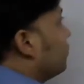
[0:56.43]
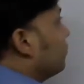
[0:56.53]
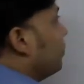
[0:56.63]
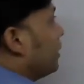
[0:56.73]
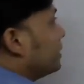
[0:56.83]

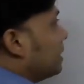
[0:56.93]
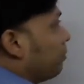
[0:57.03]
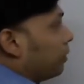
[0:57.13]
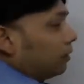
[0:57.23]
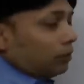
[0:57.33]
for
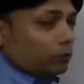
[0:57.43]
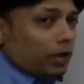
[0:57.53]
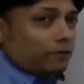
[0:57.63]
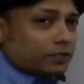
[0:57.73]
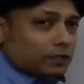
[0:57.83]
example we
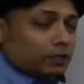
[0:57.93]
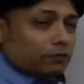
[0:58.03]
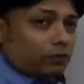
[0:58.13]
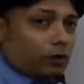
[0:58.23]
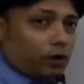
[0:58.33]
have seen it
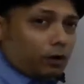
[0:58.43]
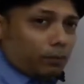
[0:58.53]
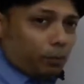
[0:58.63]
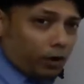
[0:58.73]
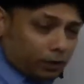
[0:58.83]
for a
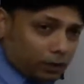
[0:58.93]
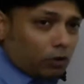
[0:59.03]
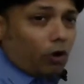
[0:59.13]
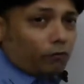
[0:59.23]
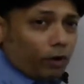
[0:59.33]
particle
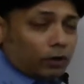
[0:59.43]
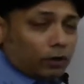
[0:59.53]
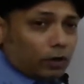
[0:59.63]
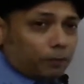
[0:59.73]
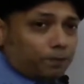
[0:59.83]
confined in
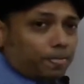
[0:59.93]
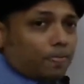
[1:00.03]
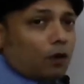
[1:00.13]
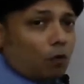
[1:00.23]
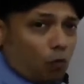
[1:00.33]
a
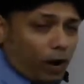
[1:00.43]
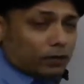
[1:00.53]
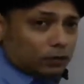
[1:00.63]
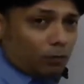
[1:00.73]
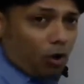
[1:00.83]

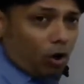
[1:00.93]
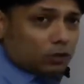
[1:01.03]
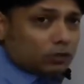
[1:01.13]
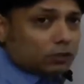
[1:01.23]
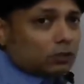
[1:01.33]
1D
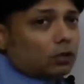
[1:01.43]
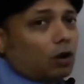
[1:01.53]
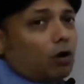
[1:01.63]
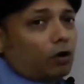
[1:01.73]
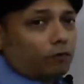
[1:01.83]
box
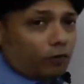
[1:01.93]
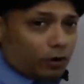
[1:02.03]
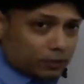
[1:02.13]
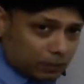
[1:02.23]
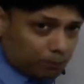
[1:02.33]
or for a
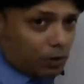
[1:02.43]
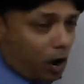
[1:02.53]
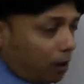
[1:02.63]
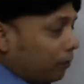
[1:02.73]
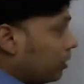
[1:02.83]
simple
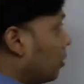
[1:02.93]
harmonic